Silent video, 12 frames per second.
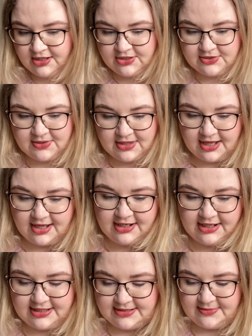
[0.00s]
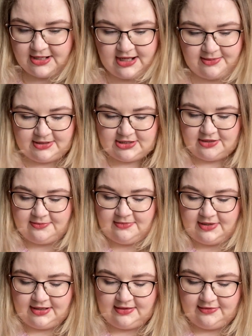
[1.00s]
so that is my, let me turn
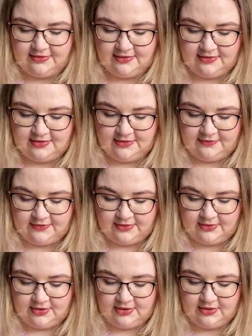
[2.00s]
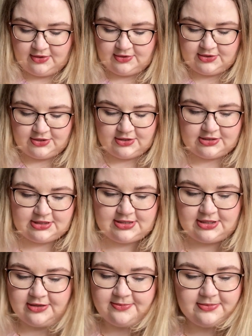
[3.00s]
my phone on Do Not
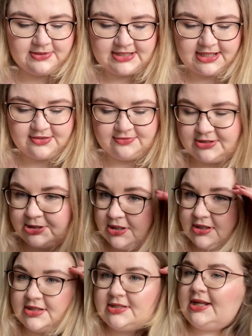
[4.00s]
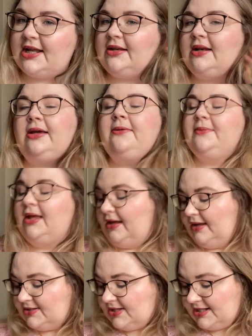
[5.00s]
Disturb because that's ridiculous snappily.
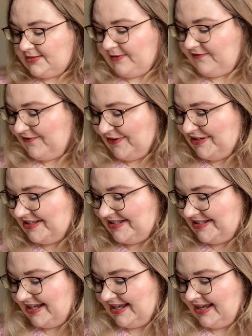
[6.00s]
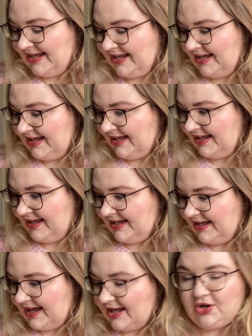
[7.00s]
So that's my first
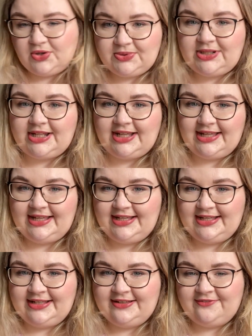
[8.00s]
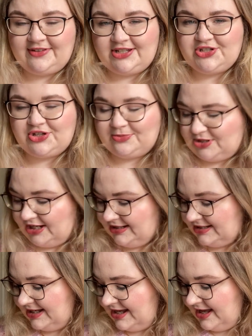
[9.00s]
and only finished
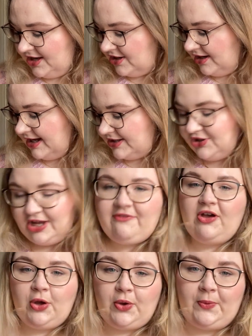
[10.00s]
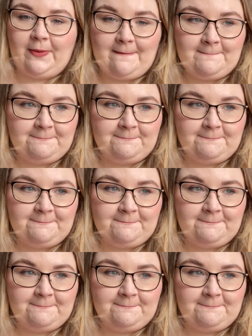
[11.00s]
object. Now I do have a hope